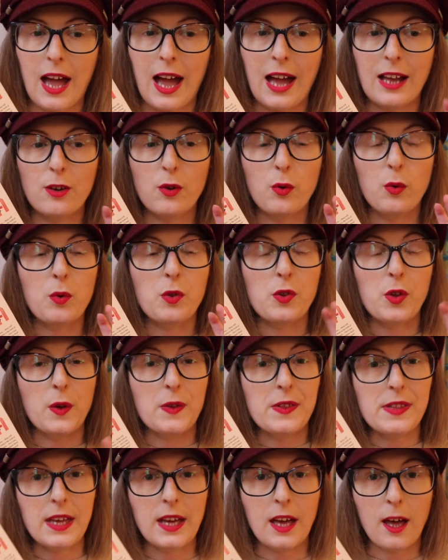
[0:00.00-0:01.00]
and also
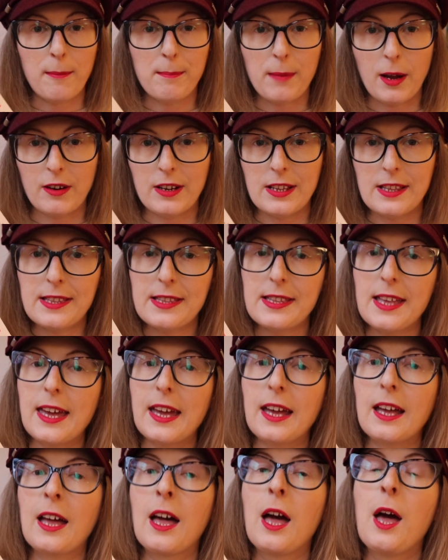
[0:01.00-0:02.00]
Sing Unburied
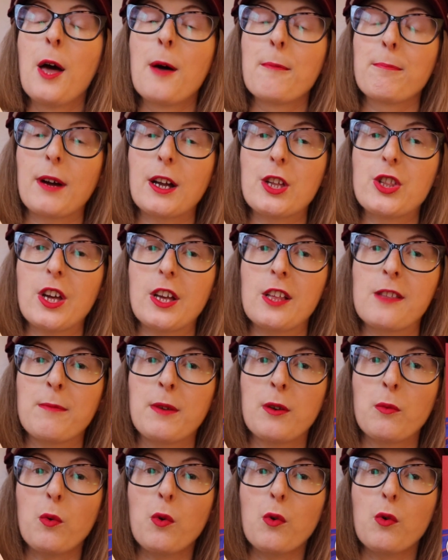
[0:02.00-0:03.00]
Sing by
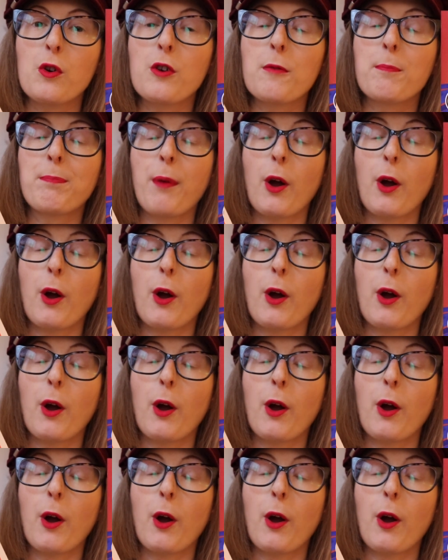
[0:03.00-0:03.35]
Jesmyn Ward,